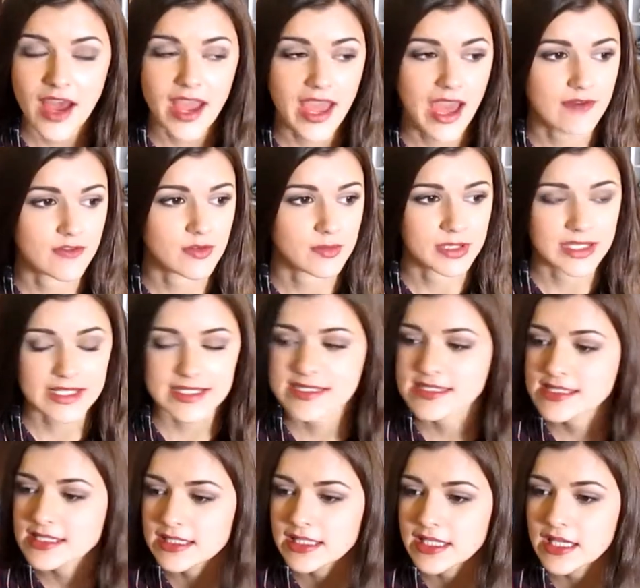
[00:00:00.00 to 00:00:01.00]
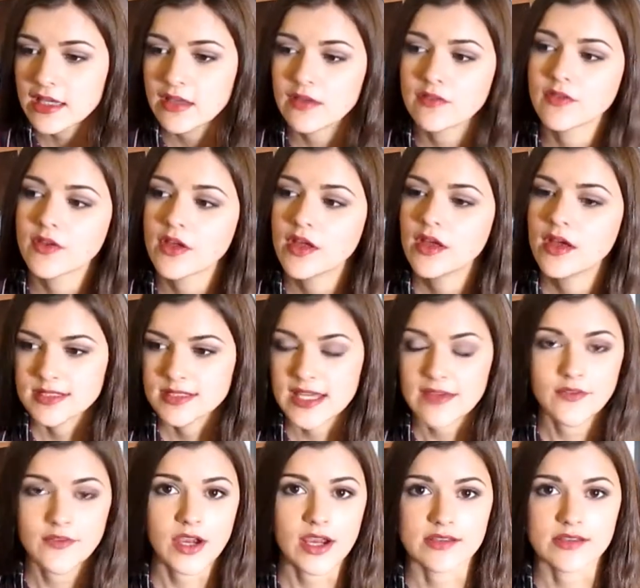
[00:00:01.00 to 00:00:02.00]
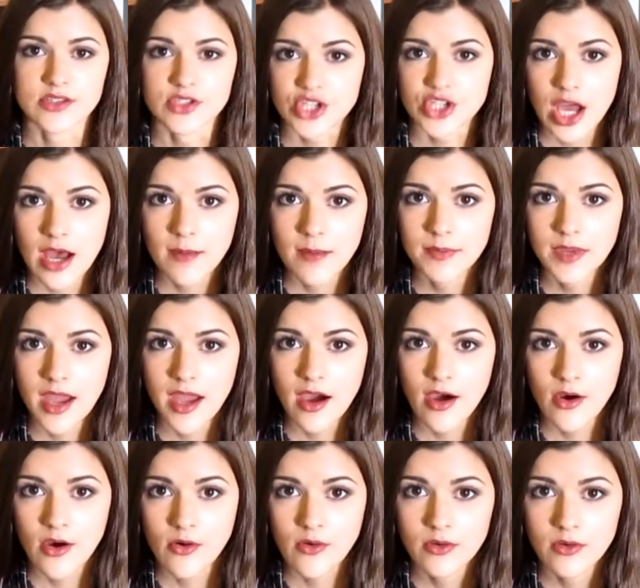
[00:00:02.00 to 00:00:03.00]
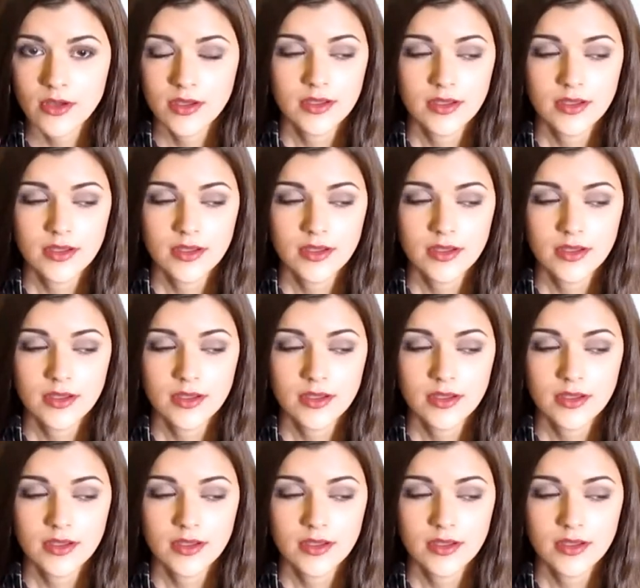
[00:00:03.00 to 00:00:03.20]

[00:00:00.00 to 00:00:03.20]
I have a place to live. Denver has a job now.